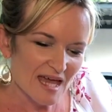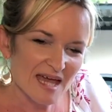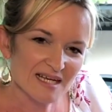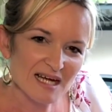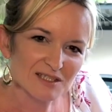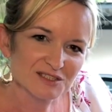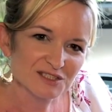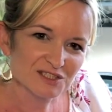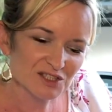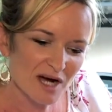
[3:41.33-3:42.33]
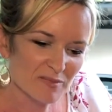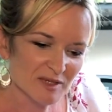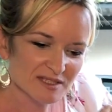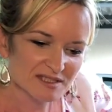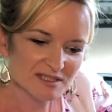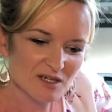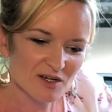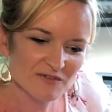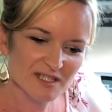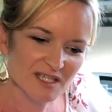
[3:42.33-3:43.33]
And now to strap it,
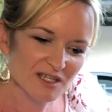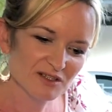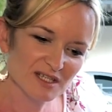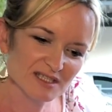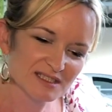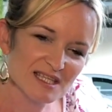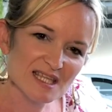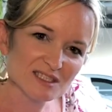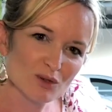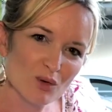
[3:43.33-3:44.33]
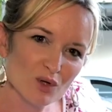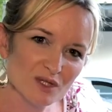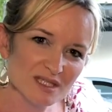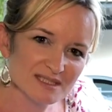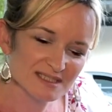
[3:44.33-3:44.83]
over here you can see there's all this